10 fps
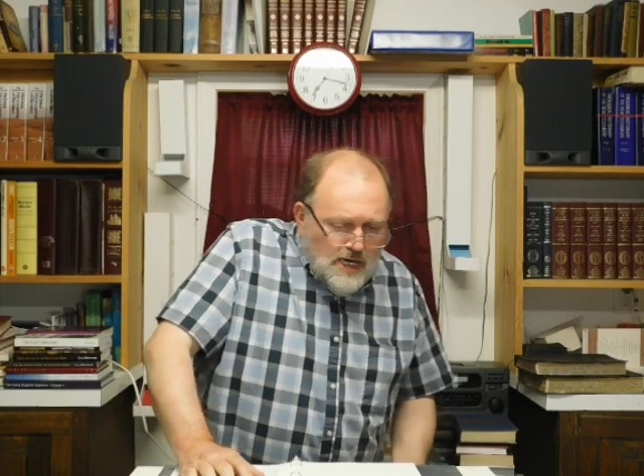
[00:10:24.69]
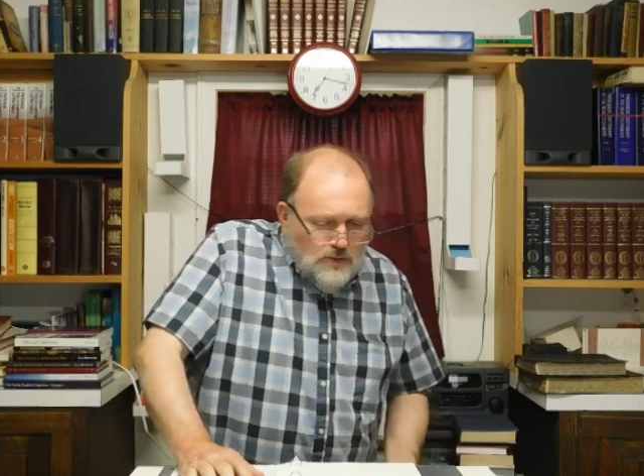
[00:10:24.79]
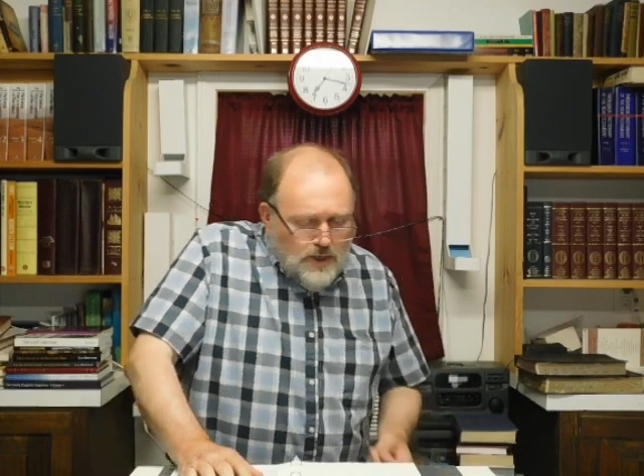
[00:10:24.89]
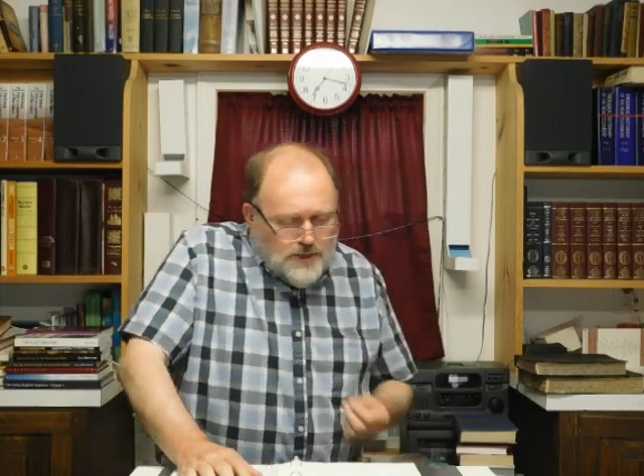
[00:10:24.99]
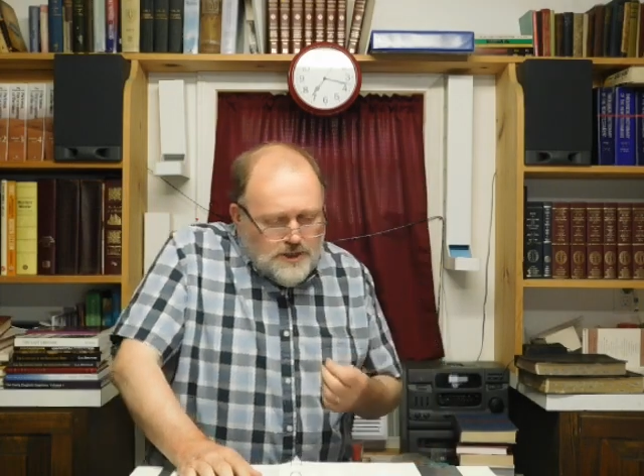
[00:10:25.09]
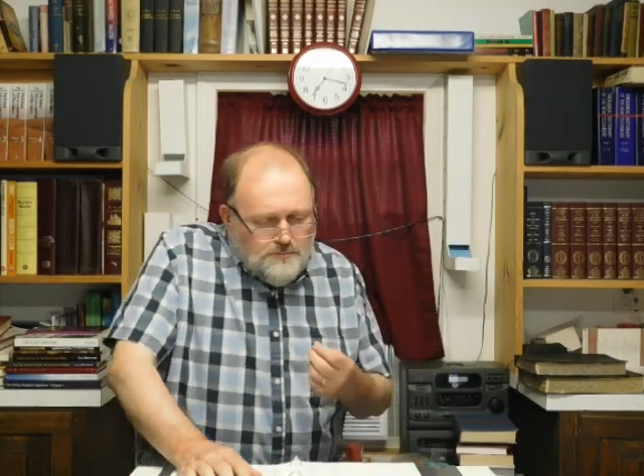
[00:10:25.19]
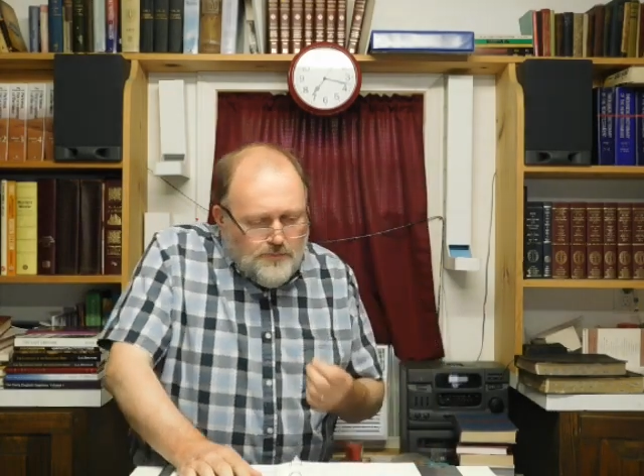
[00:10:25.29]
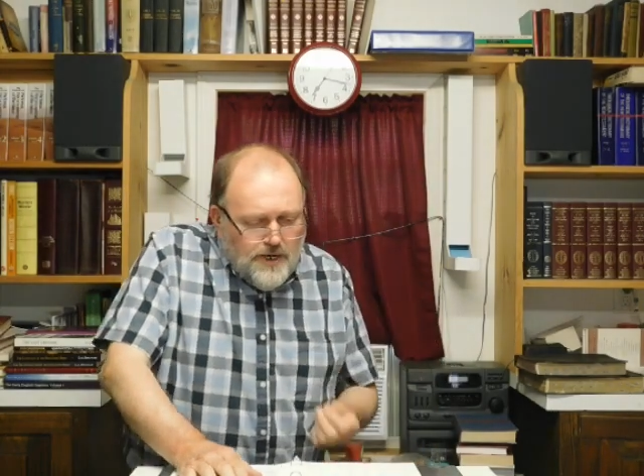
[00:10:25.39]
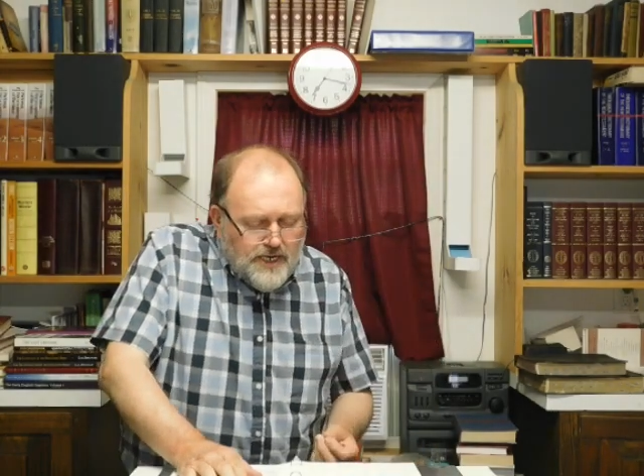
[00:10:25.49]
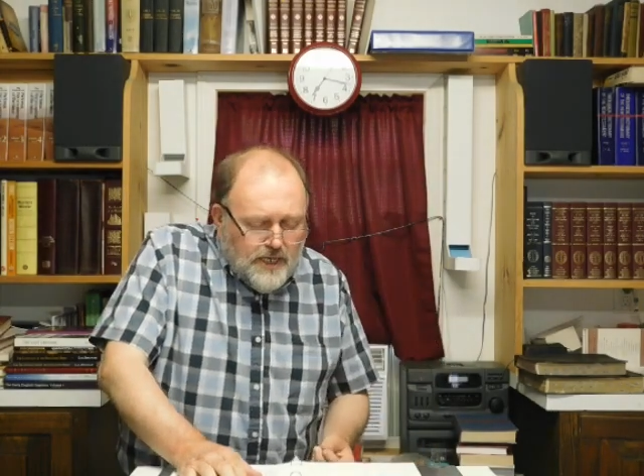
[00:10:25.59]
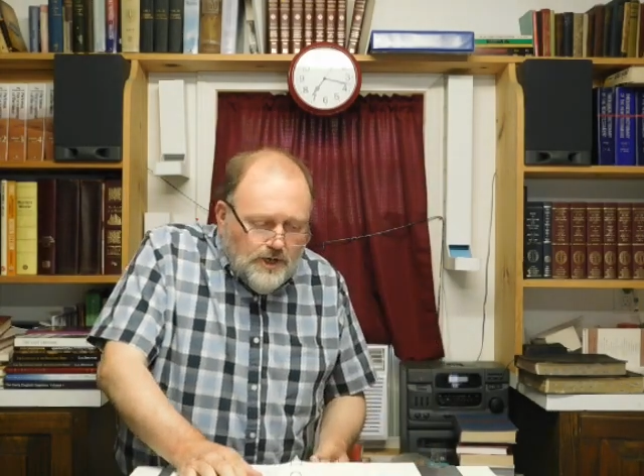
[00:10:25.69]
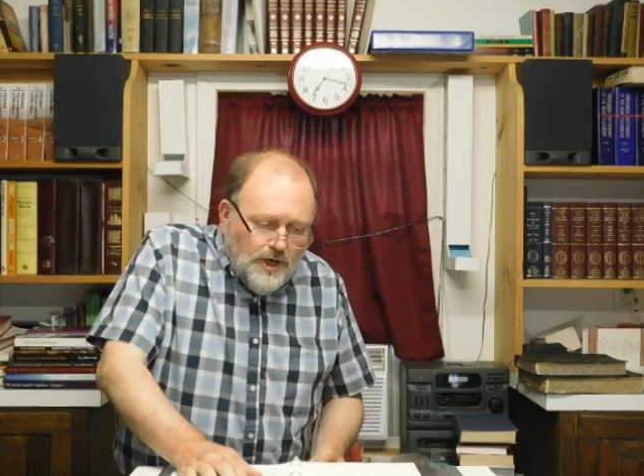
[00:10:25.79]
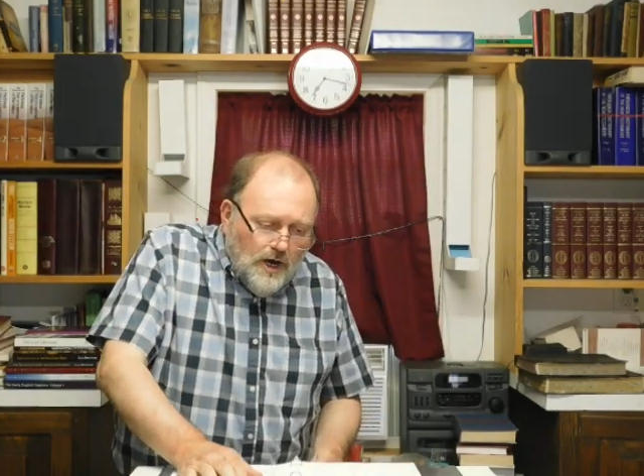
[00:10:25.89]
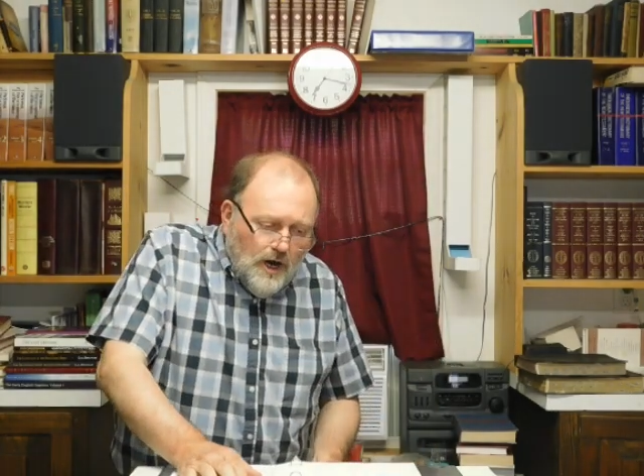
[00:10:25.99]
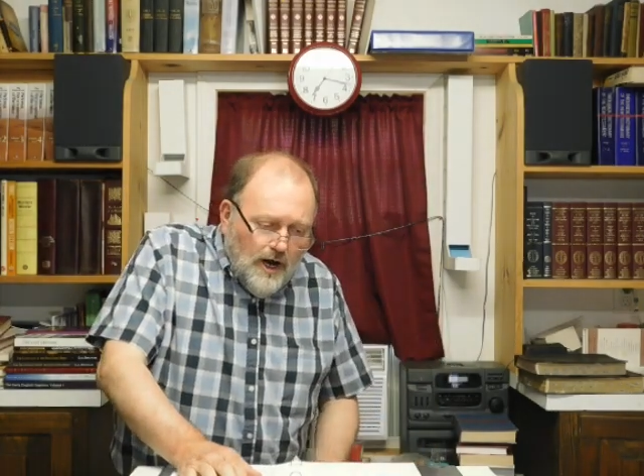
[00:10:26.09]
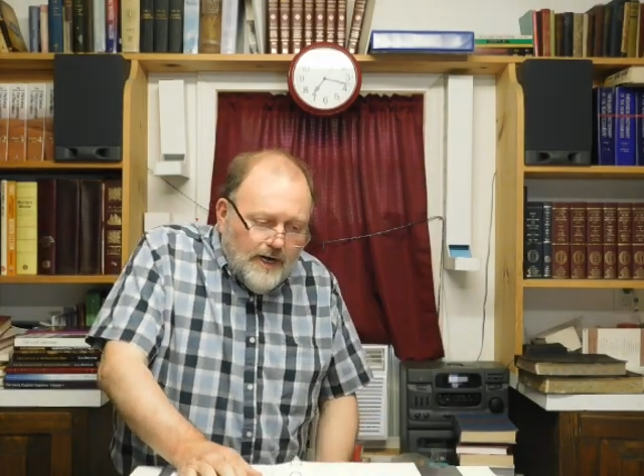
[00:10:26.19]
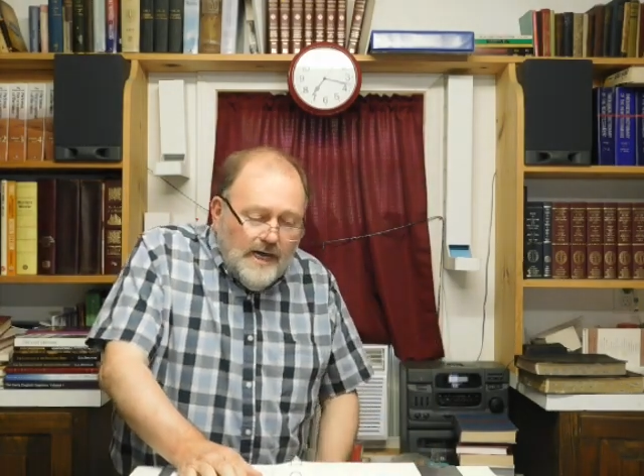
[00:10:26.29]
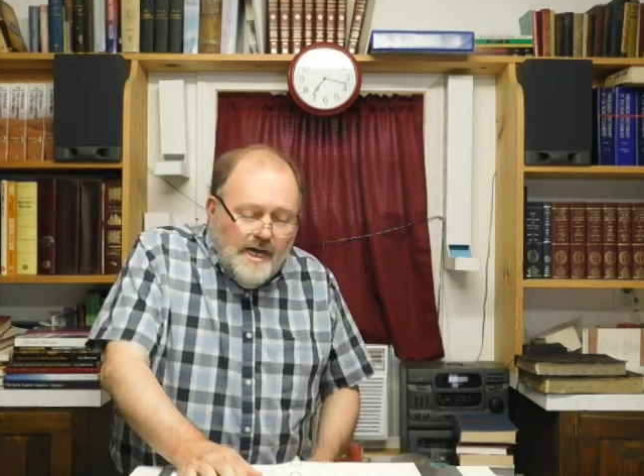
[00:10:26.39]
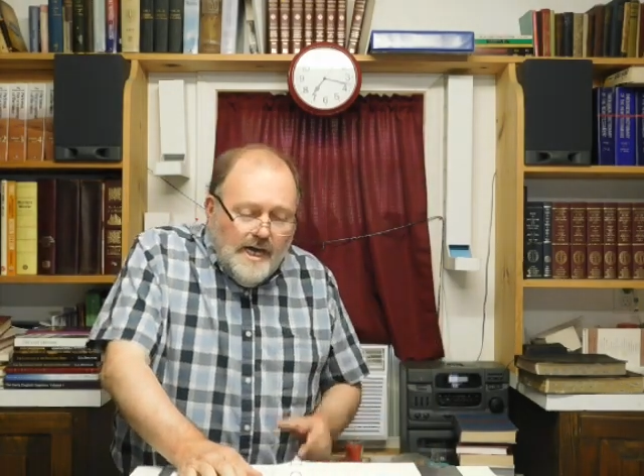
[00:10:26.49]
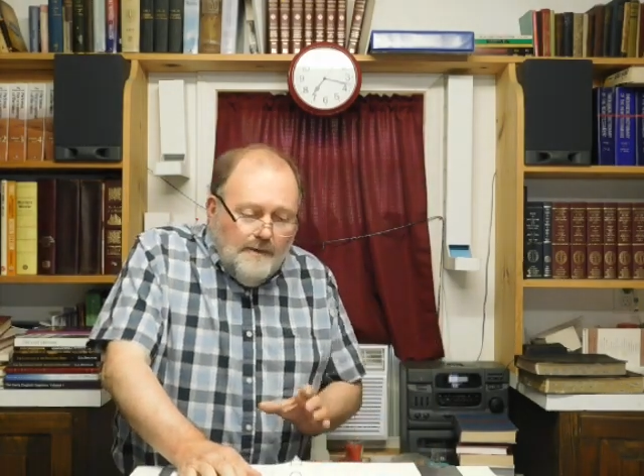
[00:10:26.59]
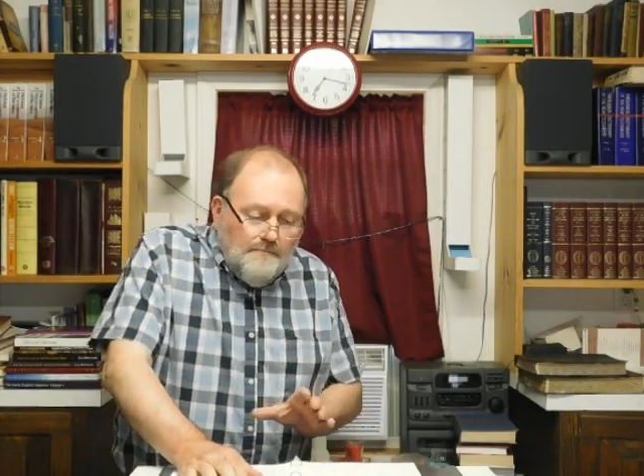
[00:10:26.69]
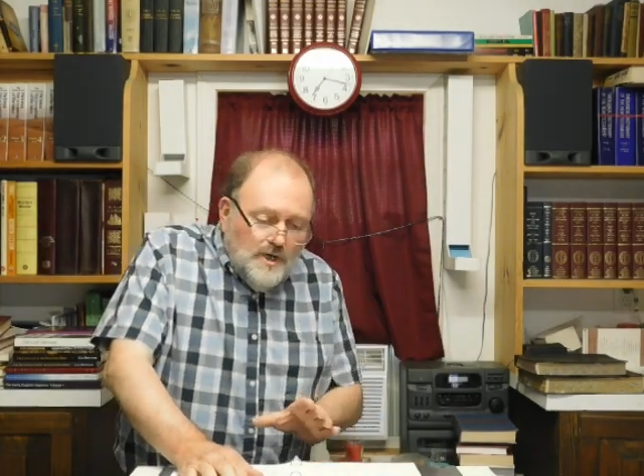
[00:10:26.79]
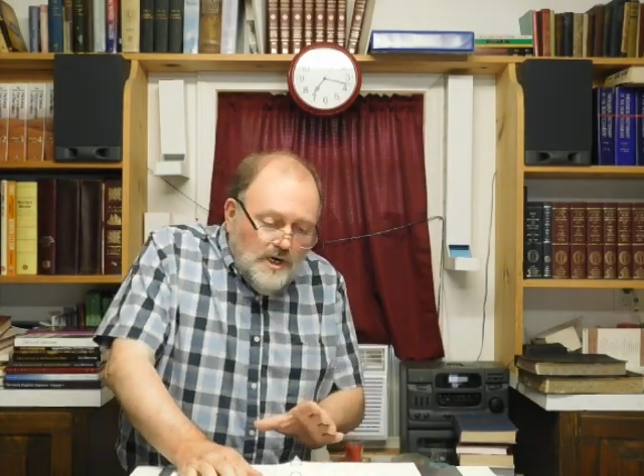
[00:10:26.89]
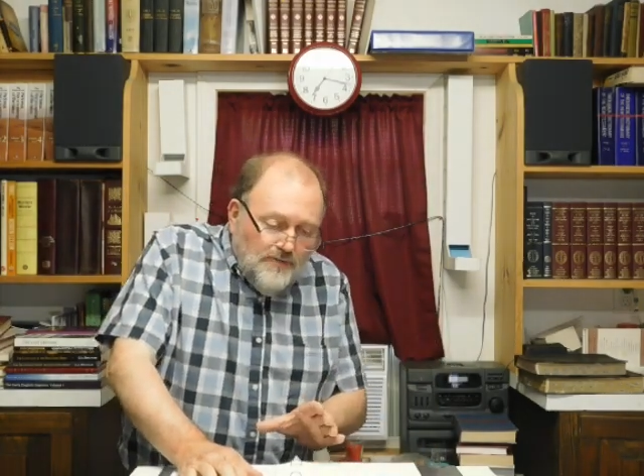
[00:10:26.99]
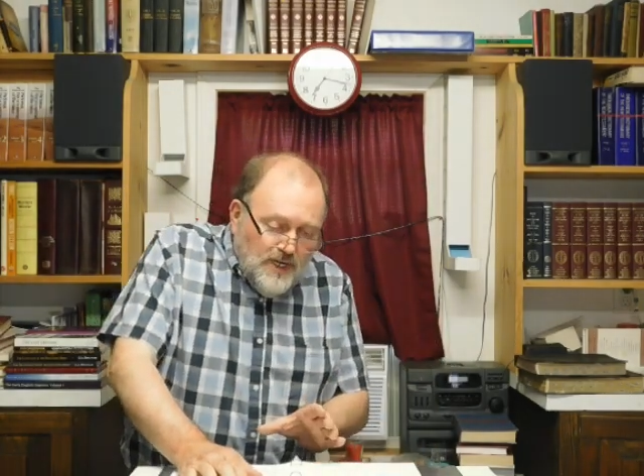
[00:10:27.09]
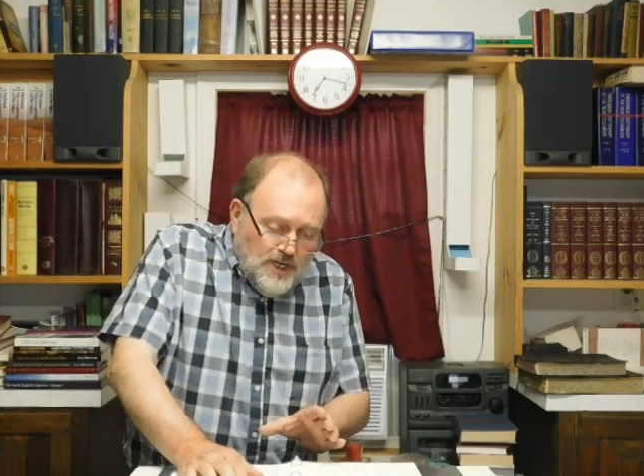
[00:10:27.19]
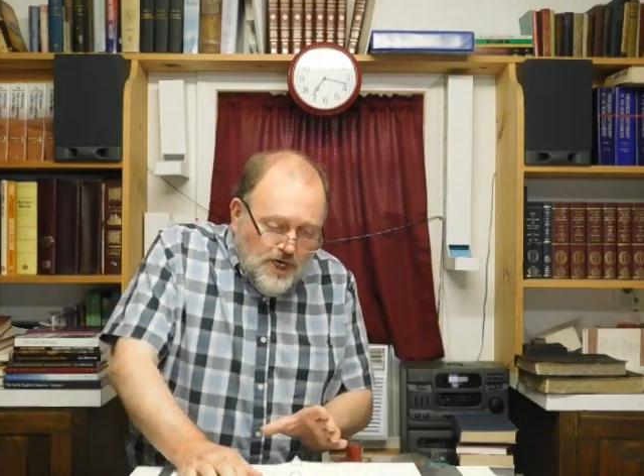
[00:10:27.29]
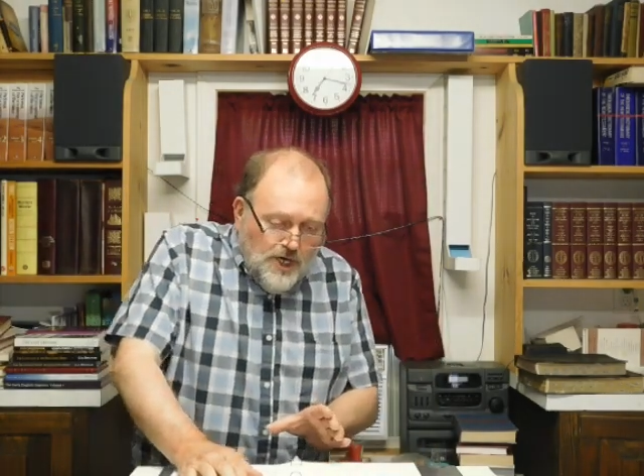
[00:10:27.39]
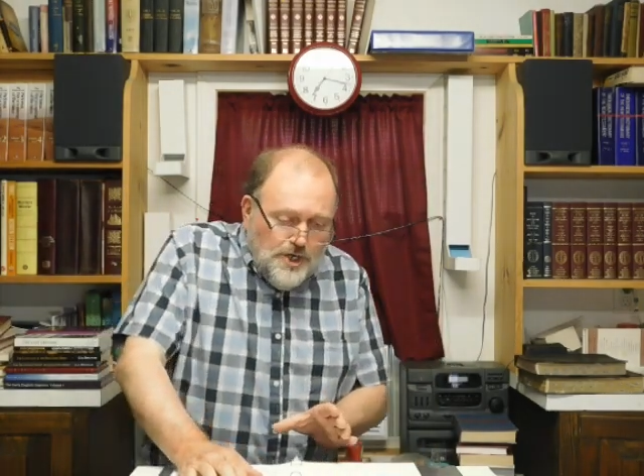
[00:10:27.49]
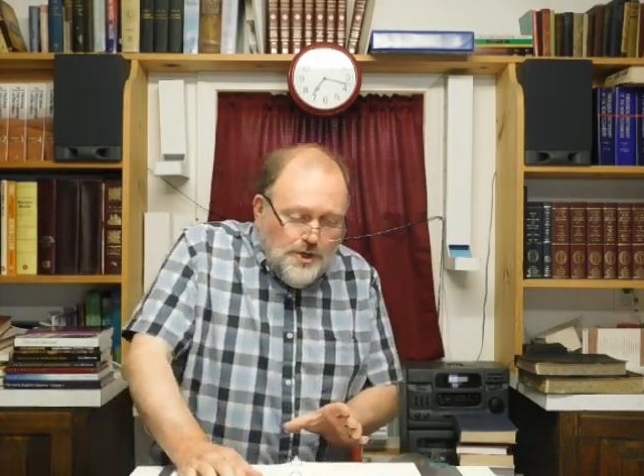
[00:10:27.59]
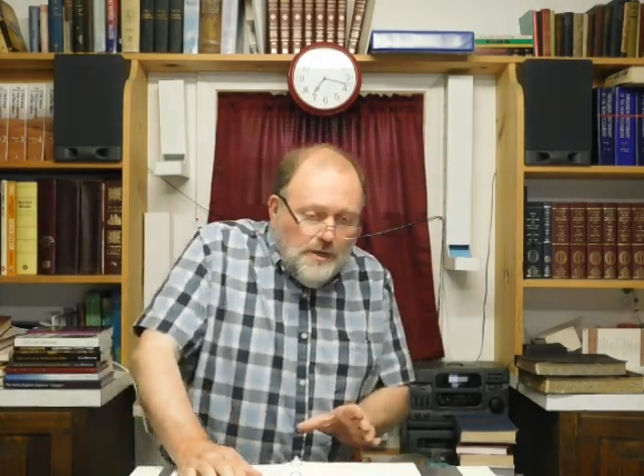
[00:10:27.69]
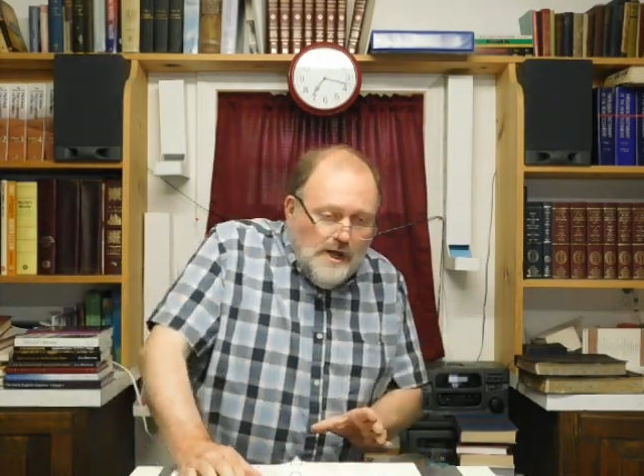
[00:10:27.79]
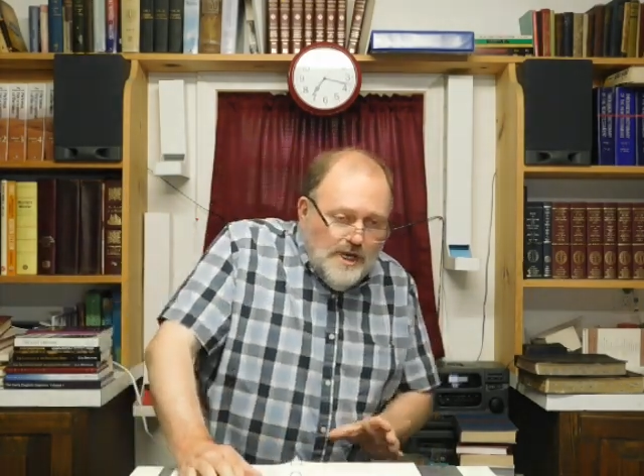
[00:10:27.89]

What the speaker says: which is pricking your heart and moving you